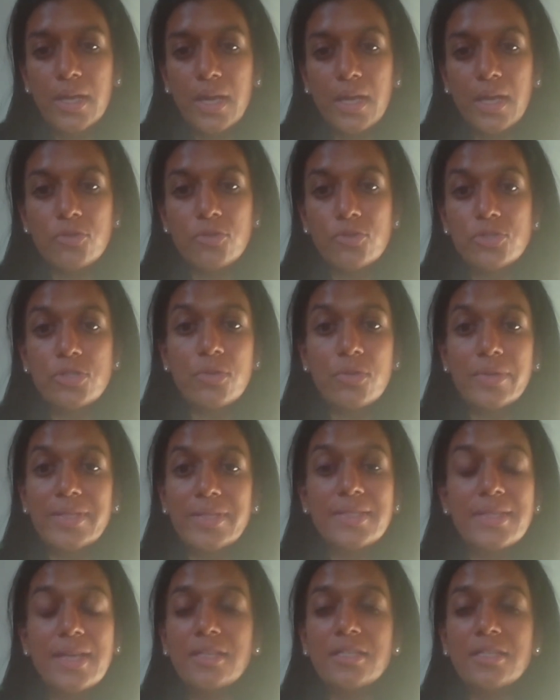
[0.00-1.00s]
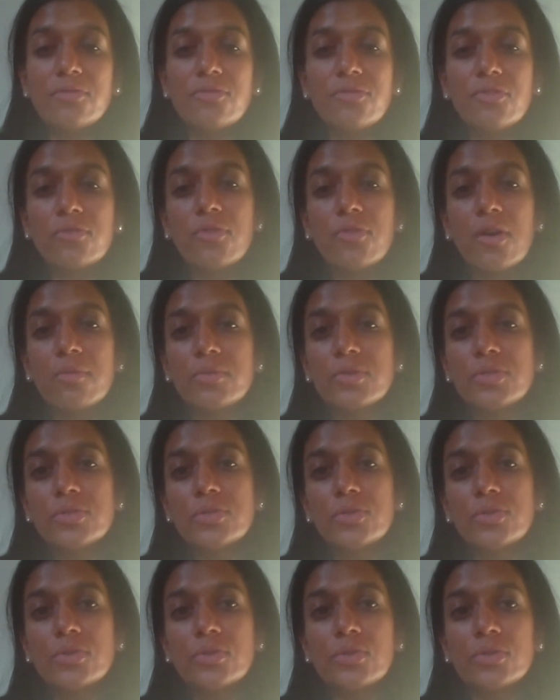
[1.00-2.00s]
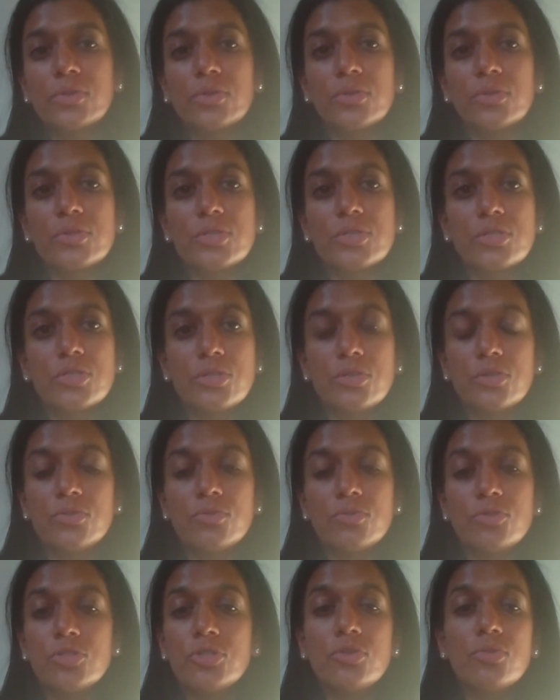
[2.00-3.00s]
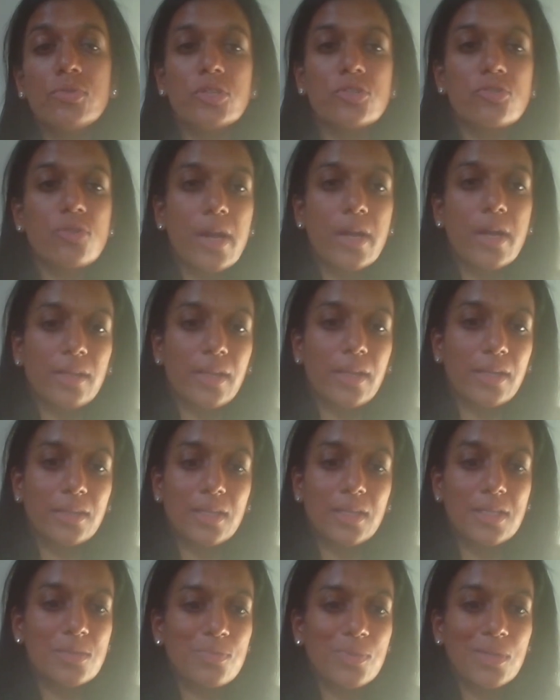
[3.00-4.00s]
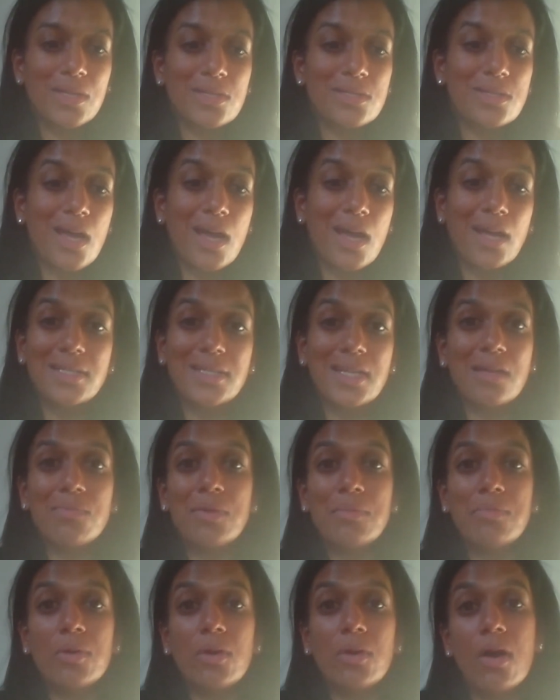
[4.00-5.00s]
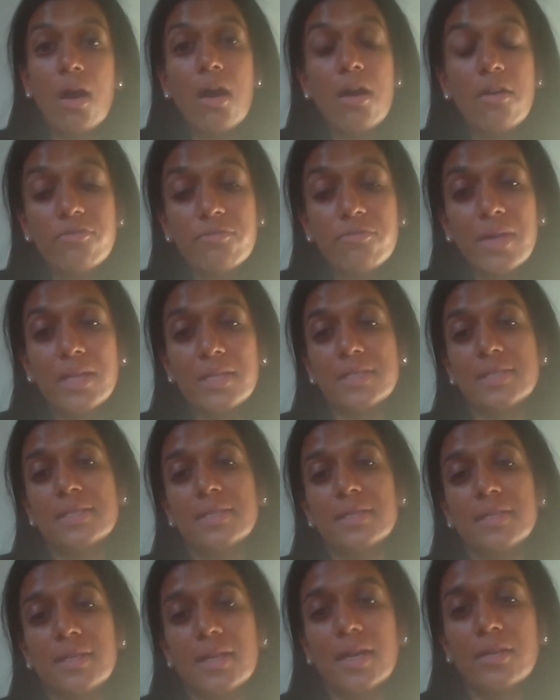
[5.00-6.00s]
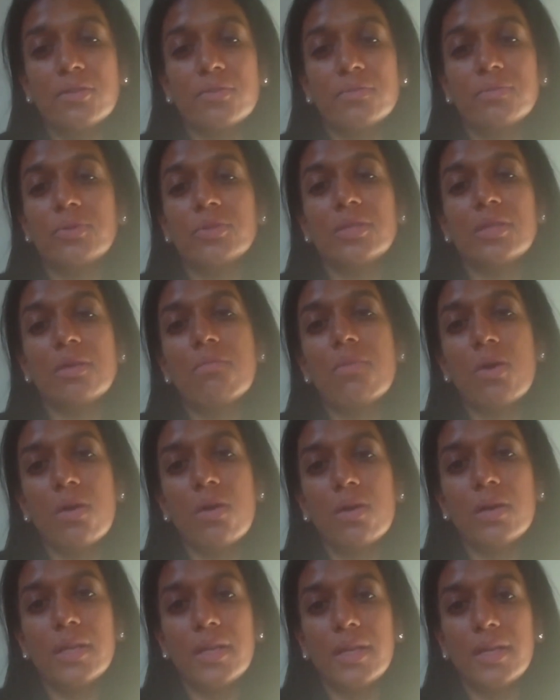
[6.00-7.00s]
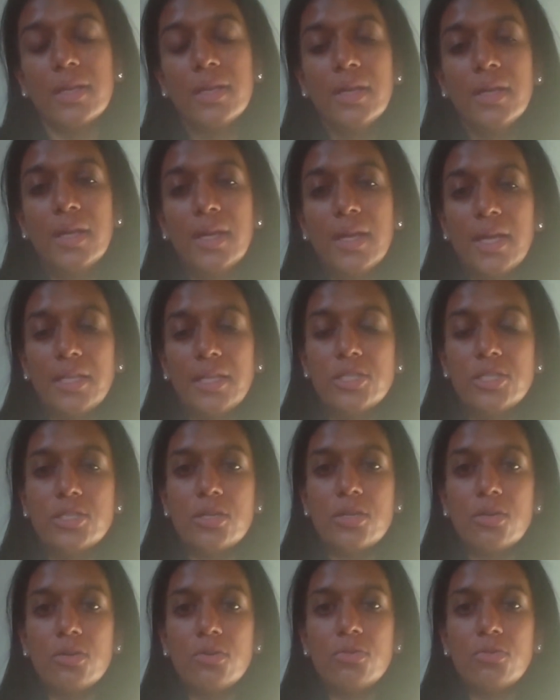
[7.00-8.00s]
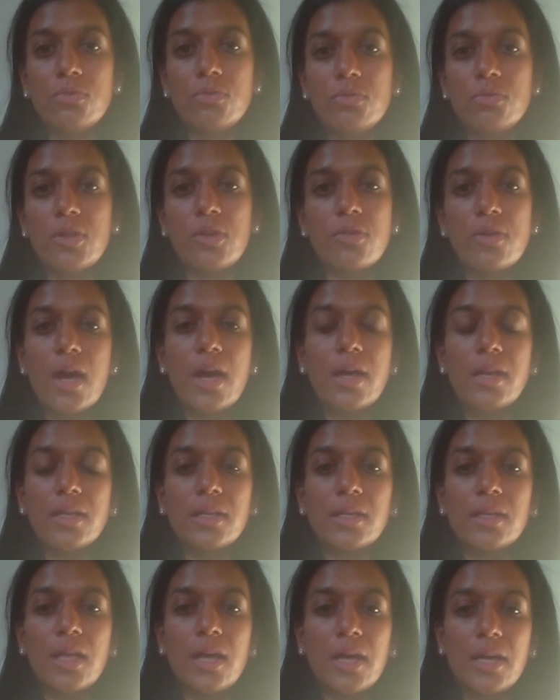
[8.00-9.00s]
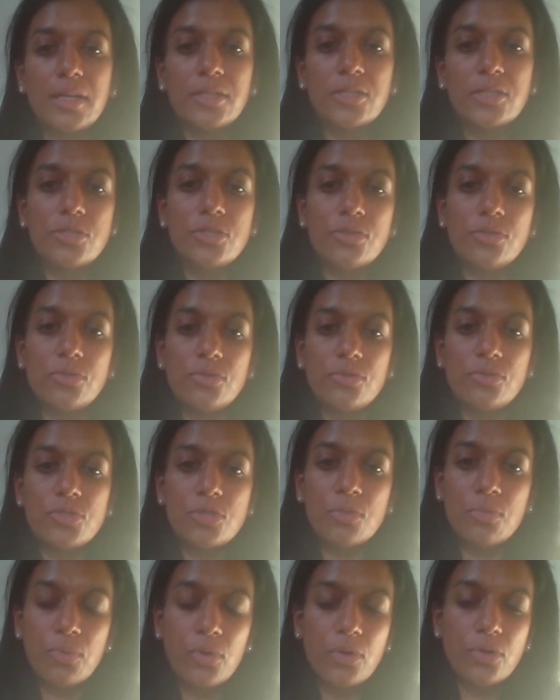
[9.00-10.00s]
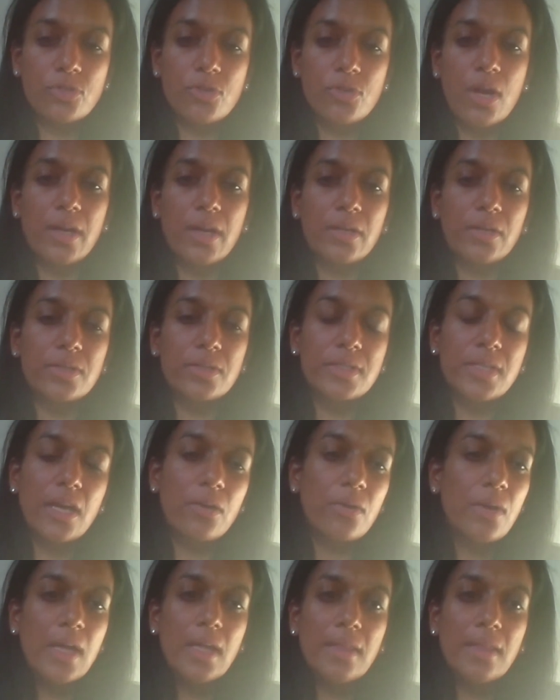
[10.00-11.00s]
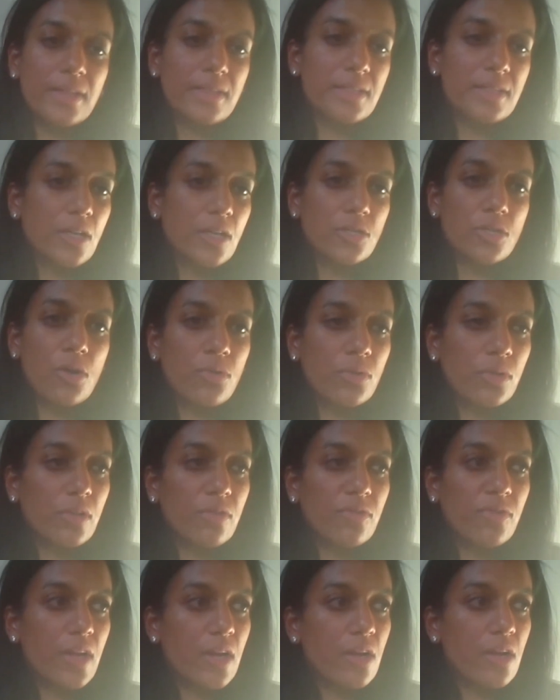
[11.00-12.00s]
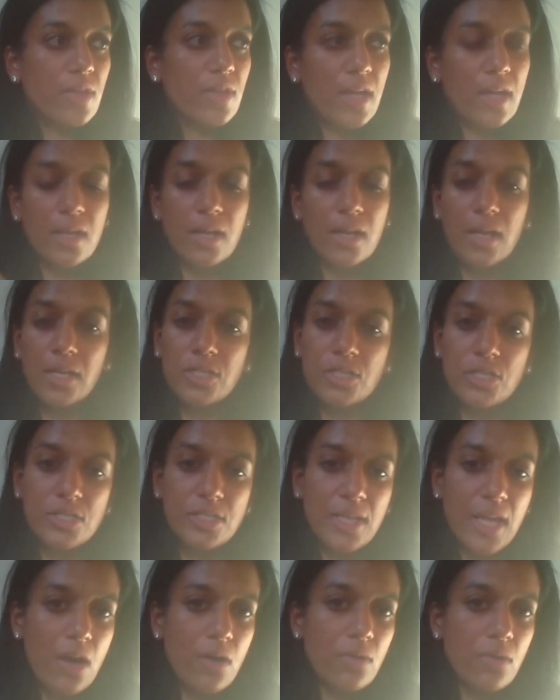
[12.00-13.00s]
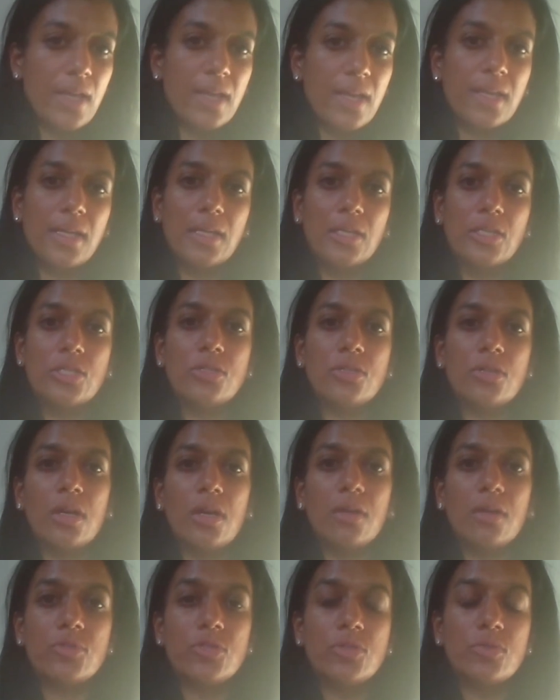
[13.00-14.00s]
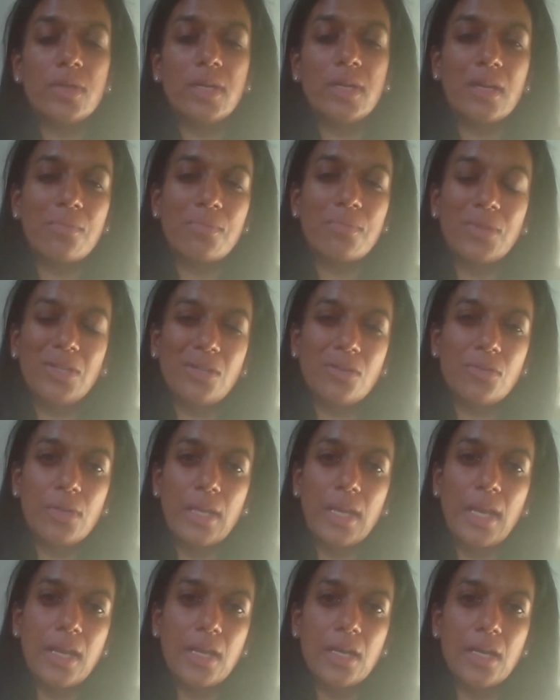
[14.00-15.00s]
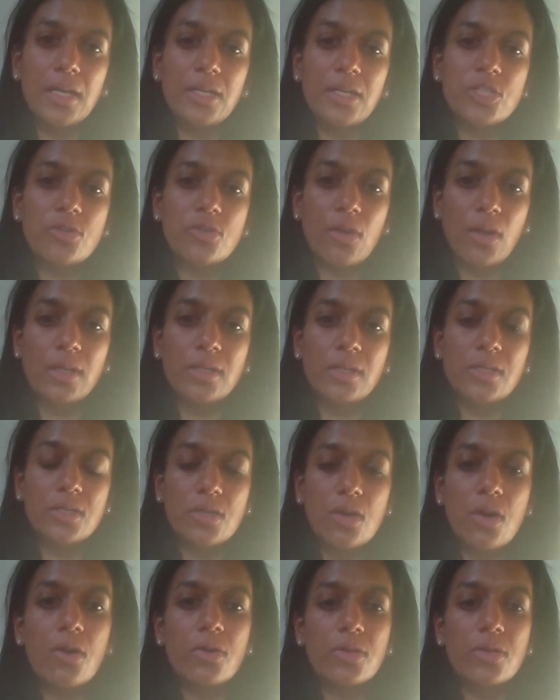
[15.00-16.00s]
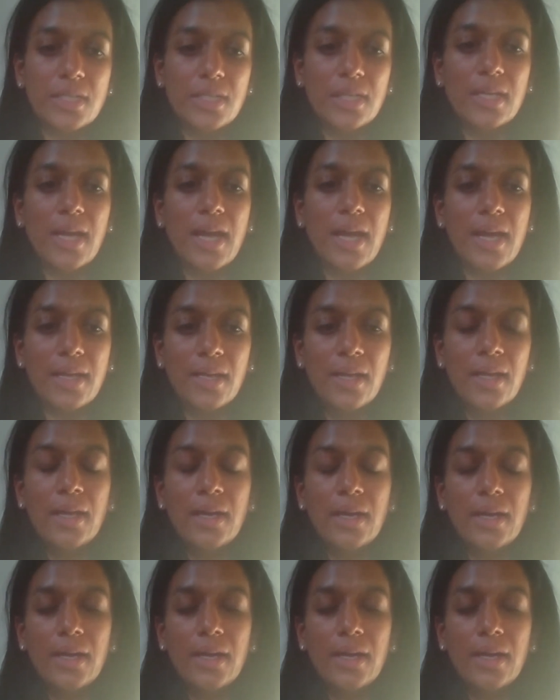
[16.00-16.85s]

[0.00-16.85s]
And there's no incentive for pharmaceuticals to do a trial like this, because I take people off medicine. I don't put them on it. And so they're not inclined to support trials. Now, that's not totally fair. The NIH is now getting into doing it, but an NIH grant is hard to get.